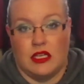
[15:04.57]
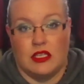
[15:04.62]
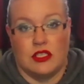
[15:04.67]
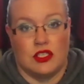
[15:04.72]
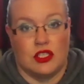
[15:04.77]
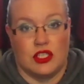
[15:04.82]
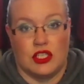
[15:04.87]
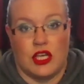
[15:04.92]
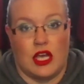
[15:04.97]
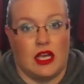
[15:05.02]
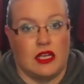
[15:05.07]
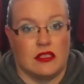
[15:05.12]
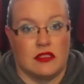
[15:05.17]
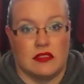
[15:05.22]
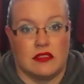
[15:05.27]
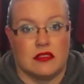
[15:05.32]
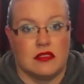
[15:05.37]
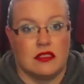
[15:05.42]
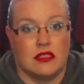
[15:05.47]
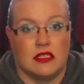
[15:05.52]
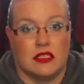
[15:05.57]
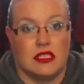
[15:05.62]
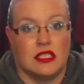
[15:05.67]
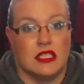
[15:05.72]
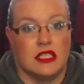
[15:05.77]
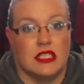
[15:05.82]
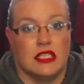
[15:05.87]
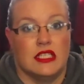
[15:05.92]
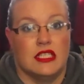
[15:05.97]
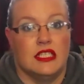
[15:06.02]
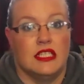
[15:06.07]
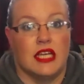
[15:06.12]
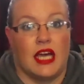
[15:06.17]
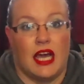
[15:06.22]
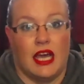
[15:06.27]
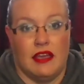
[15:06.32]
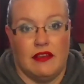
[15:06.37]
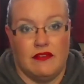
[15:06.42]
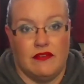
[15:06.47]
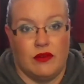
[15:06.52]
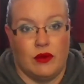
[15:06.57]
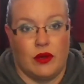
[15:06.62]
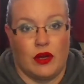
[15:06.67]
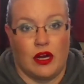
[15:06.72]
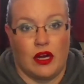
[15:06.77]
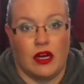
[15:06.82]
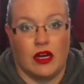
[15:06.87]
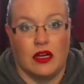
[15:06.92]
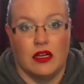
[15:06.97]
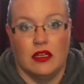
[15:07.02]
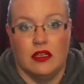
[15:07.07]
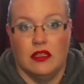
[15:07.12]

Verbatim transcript: is just to die for.